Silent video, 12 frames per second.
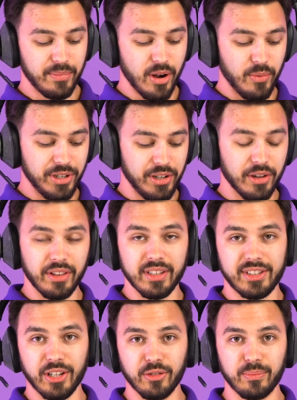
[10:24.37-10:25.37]
but when you go to the
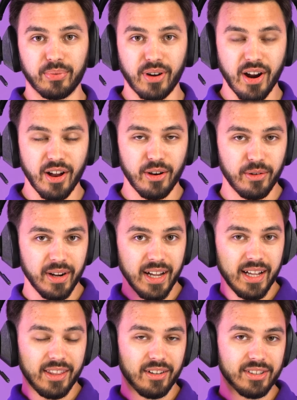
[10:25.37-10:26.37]
Tilde Pro,
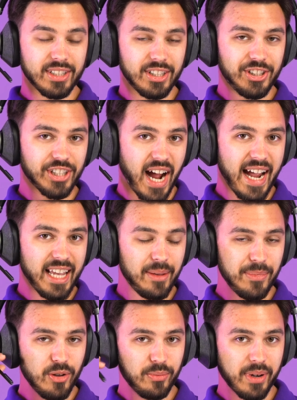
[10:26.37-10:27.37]
there is a
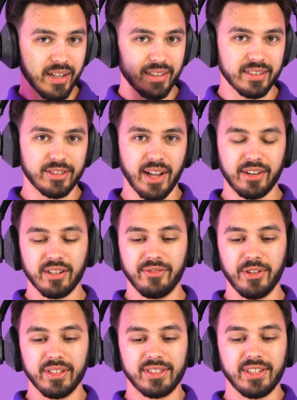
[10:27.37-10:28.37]
giant mute button. So I don't know
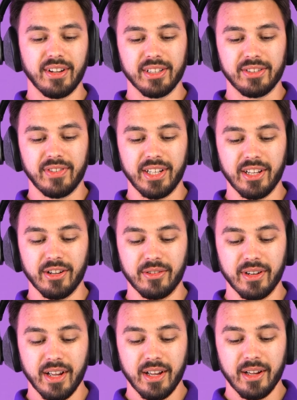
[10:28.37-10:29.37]
if you can see on this video,